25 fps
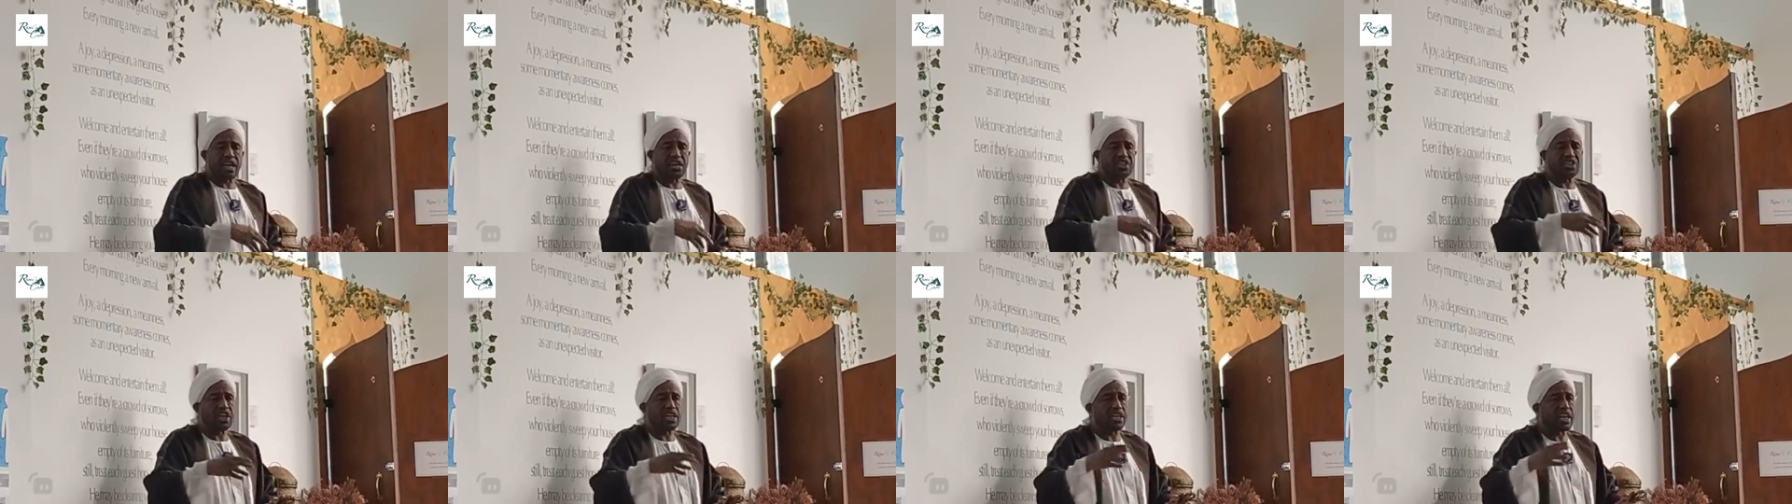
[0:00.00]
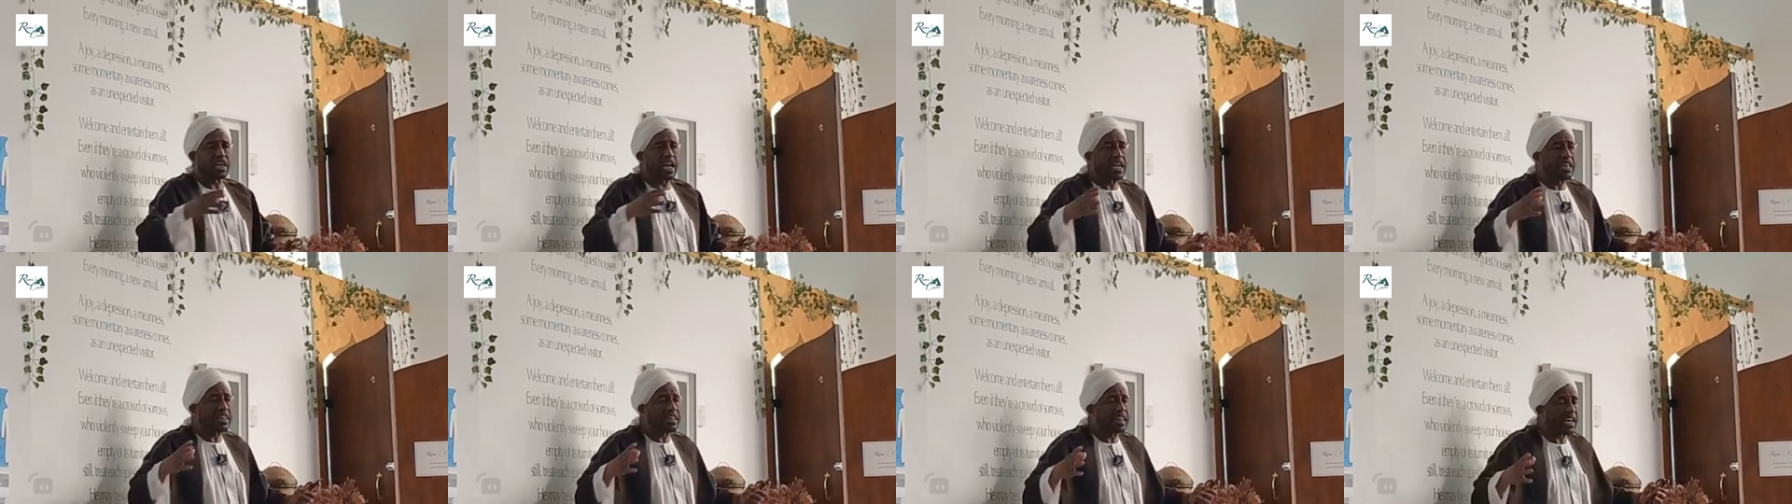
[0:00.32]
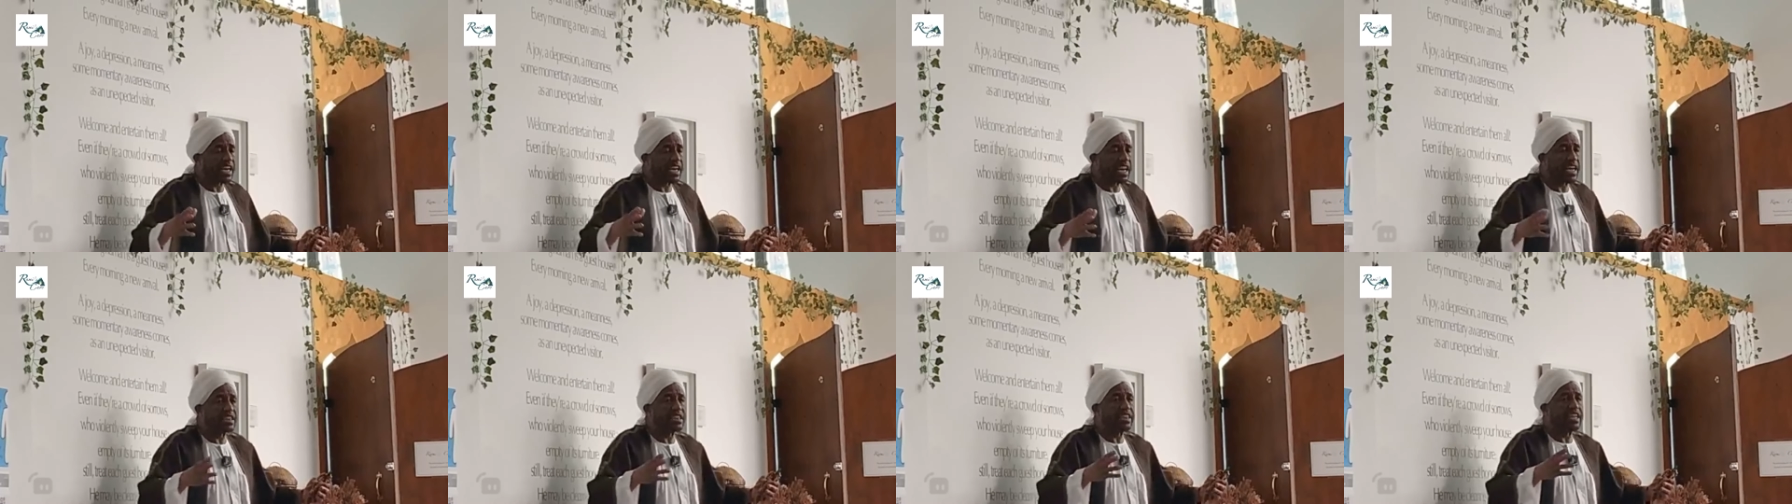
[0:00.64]
Russian
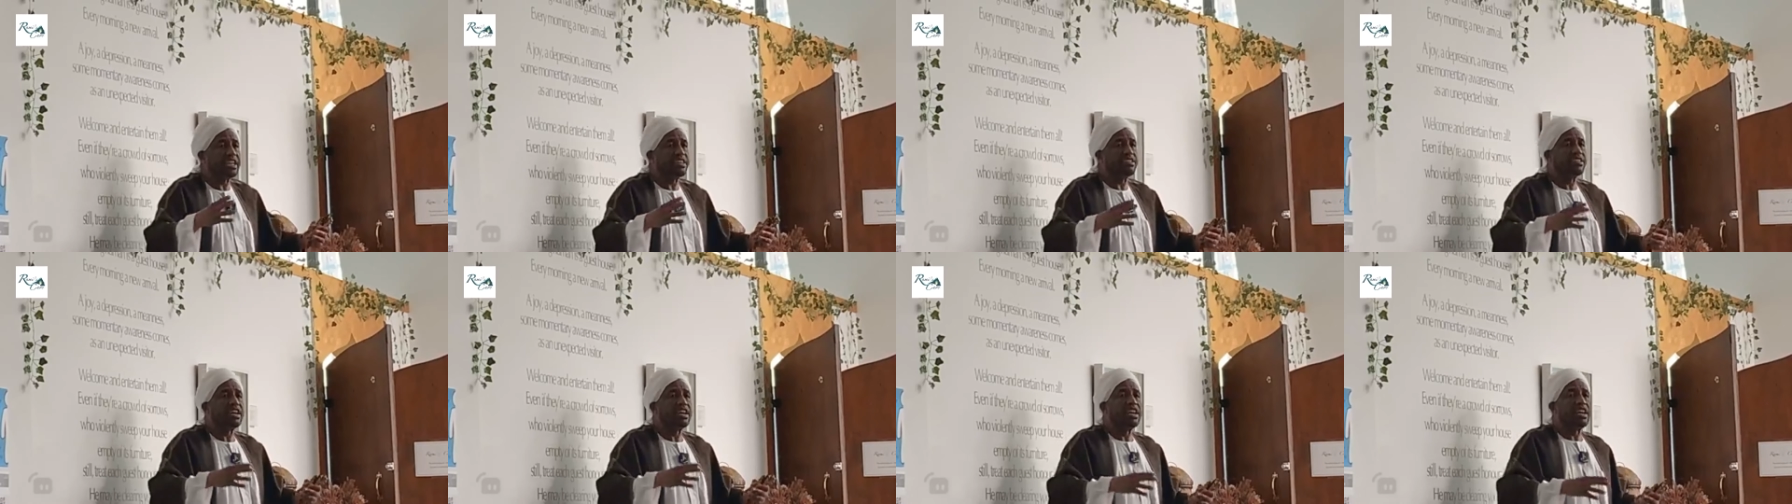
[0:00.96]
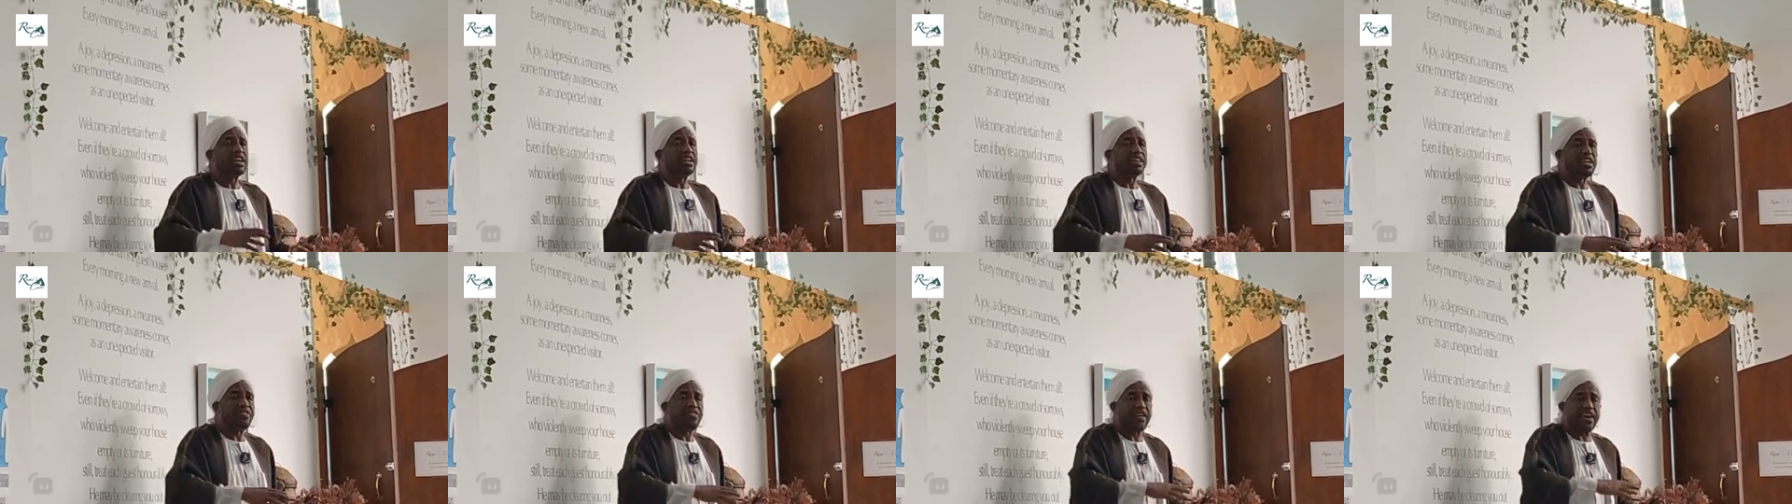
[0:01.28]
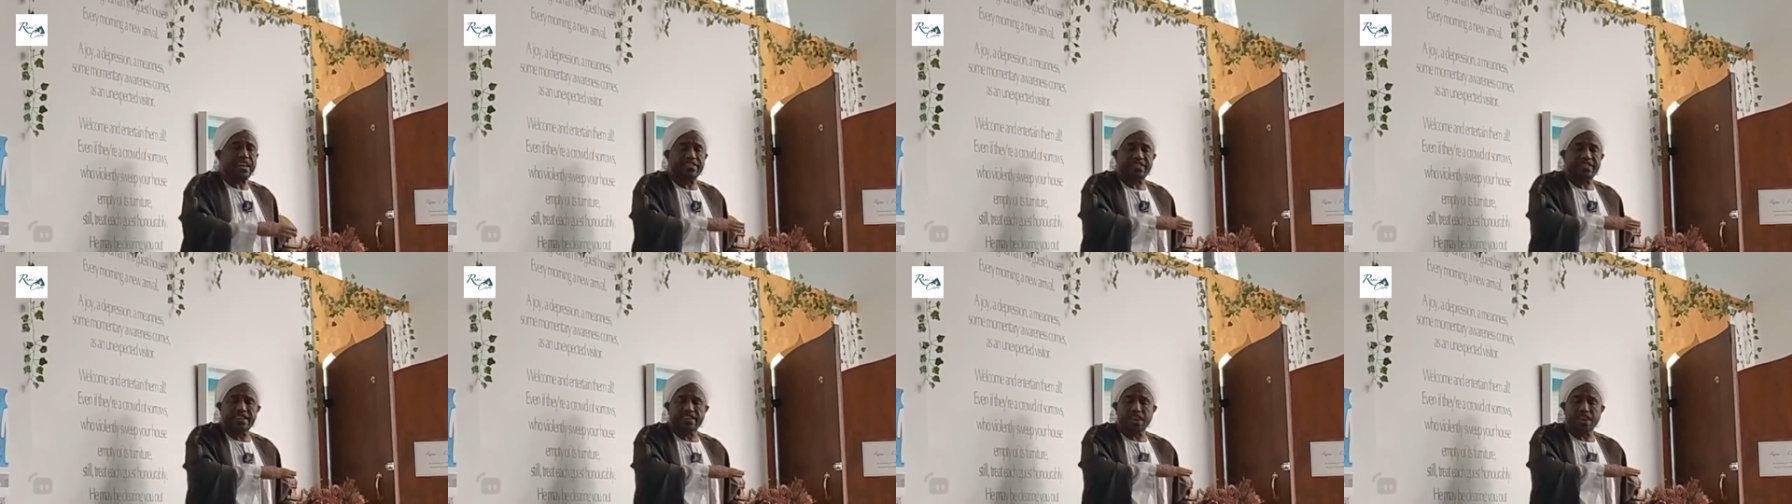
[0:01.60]
enter countries, the
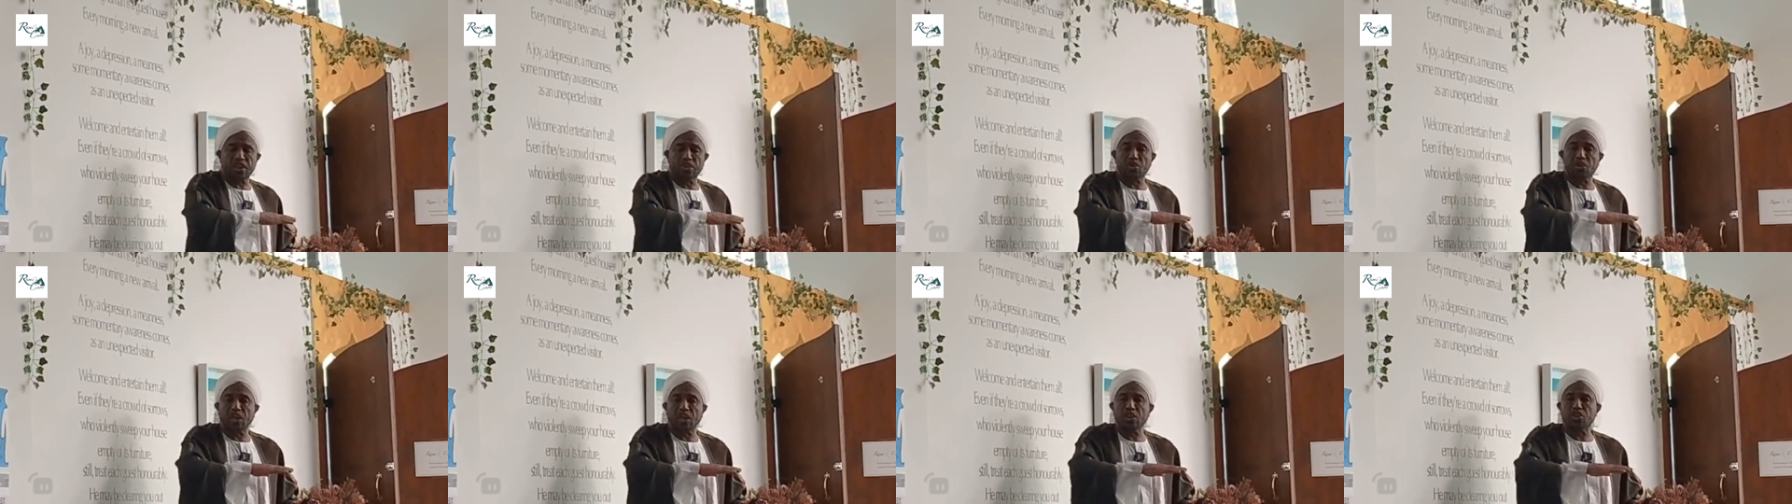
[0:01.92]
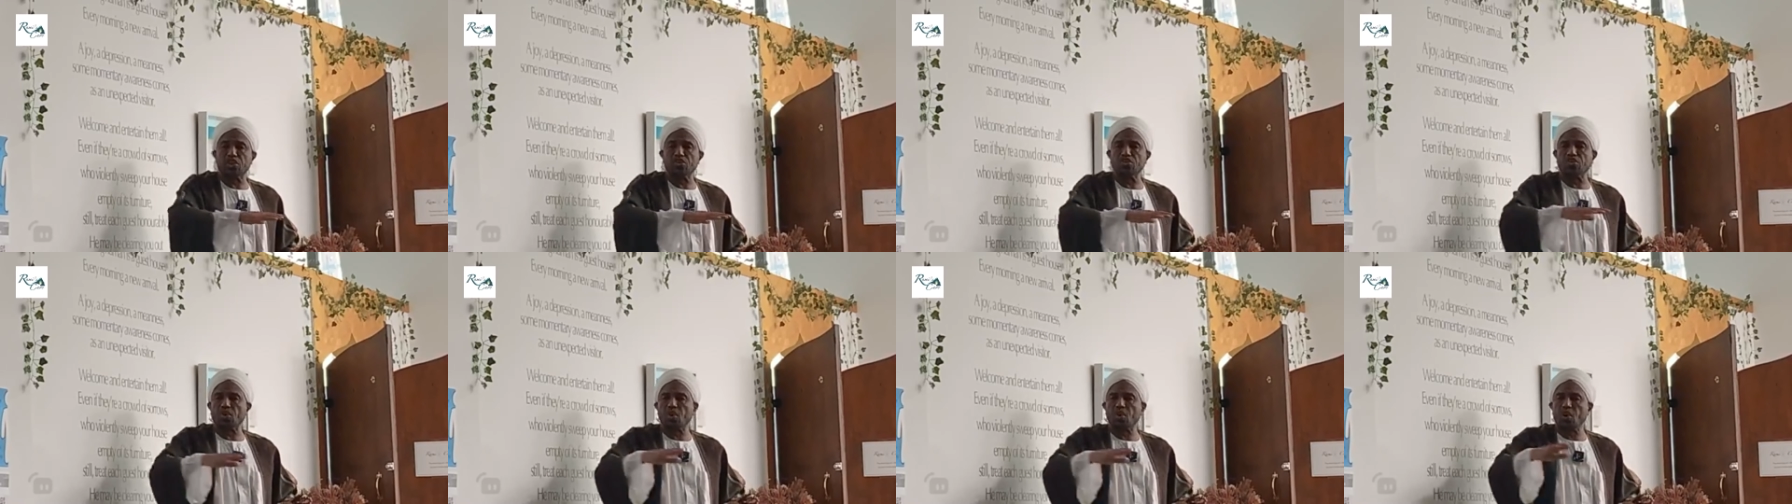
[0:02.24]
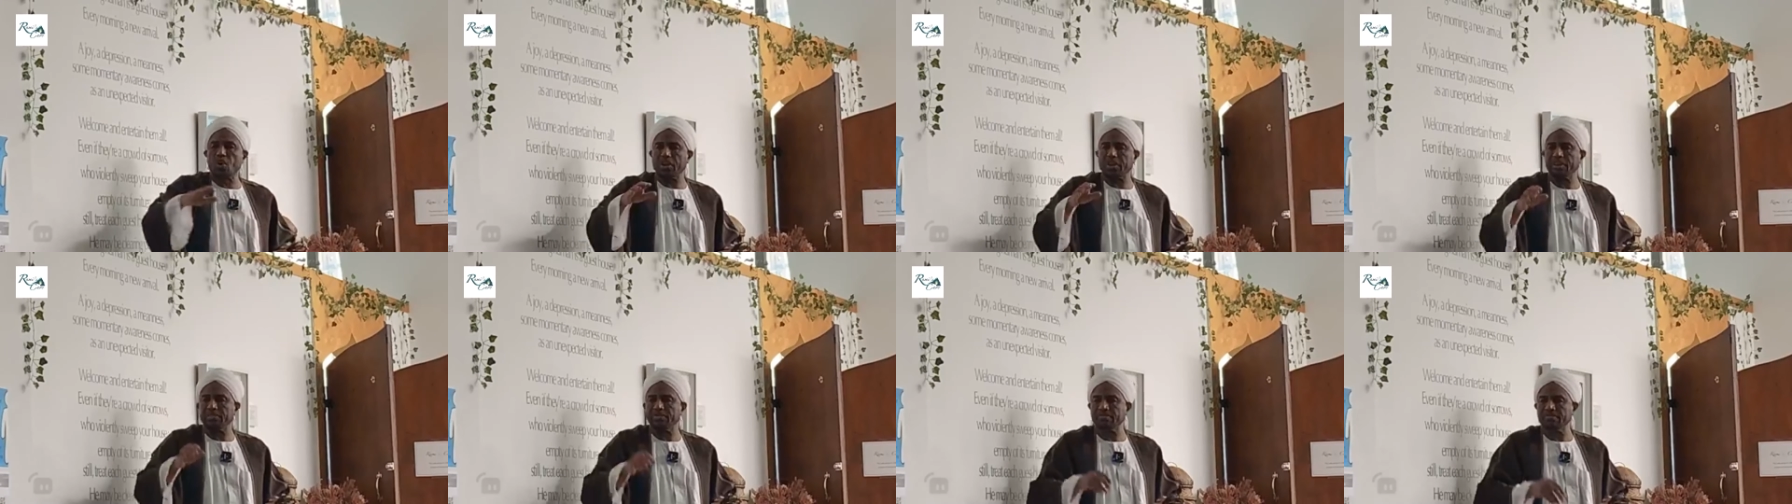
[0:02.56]
first thing they do, they
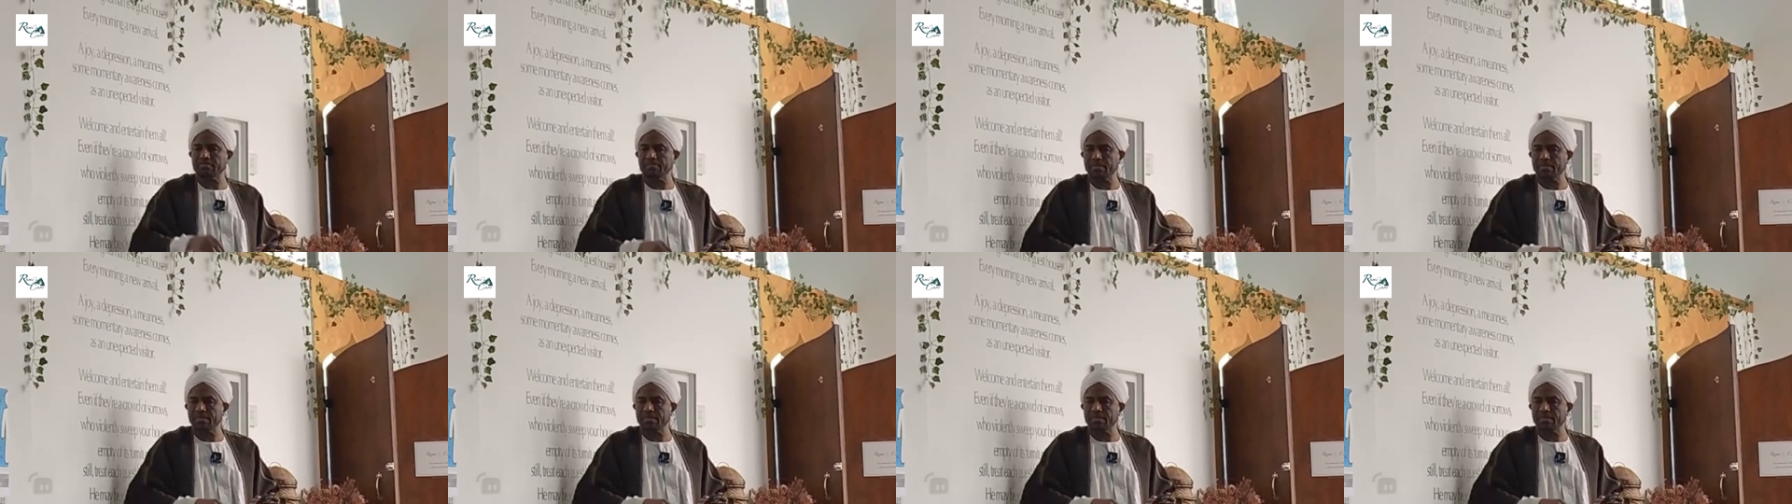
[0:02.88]
destroy.